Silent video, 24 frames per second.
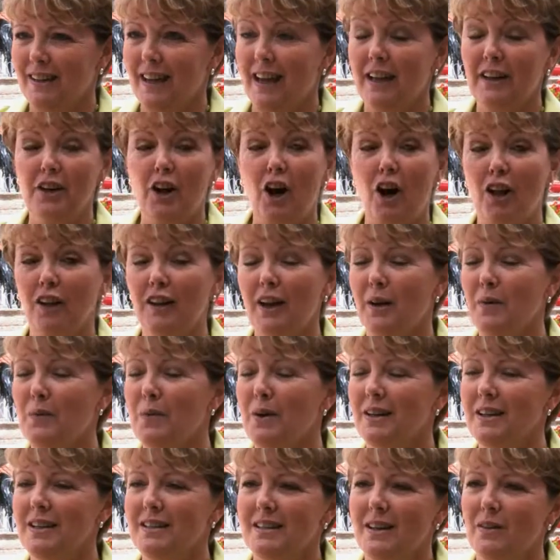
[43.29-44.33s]
And All I
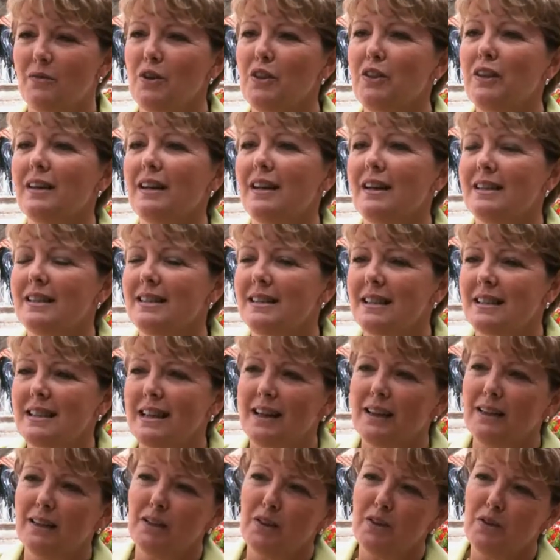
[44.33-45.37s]
Want Is Everything, as the
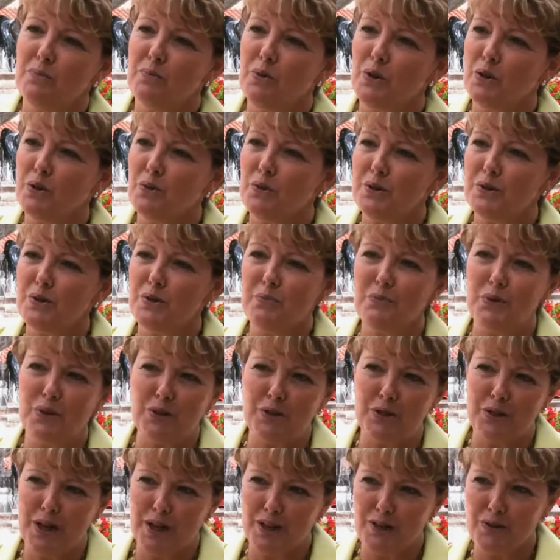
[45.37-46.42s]
title of the book, was the
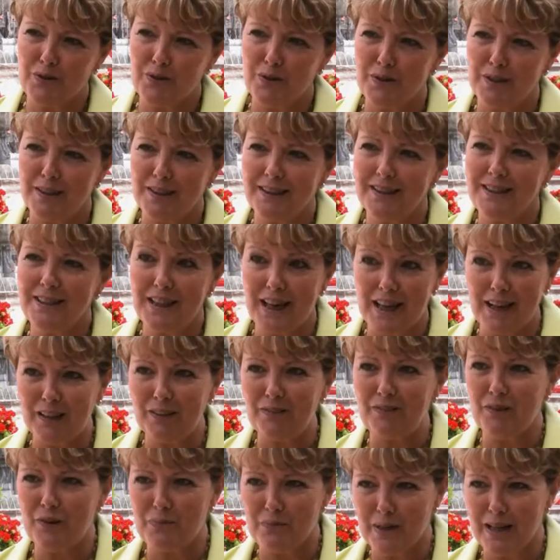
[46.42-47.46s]
most natural
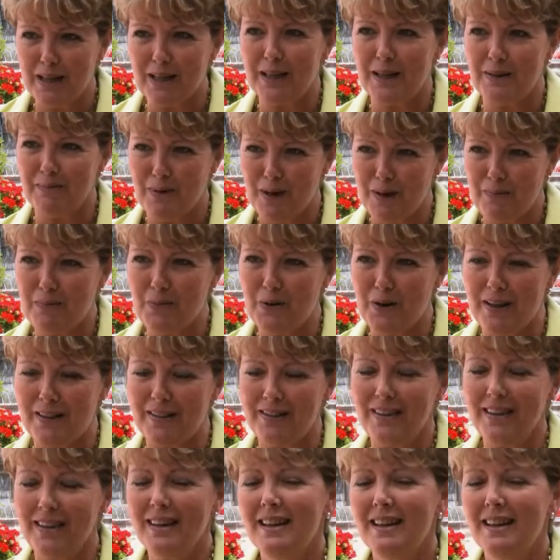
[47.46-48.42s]
title for me to come up with.